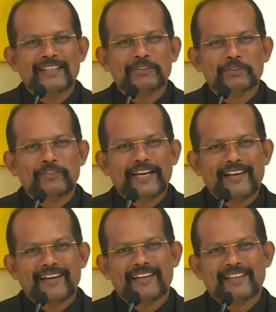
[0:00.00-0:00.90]
So where
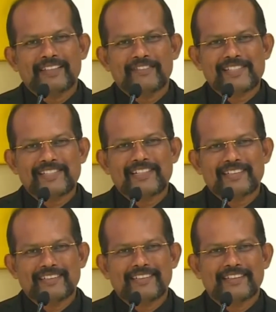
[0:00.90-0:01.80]
the
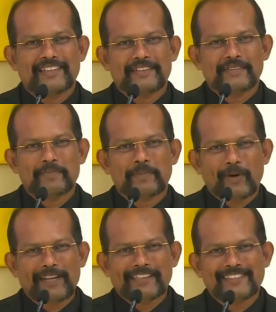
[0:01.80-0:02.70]
Western
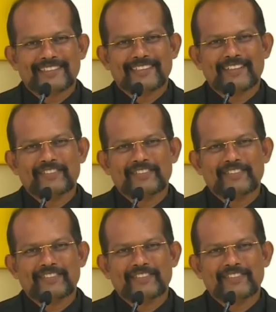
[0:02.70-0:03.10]
products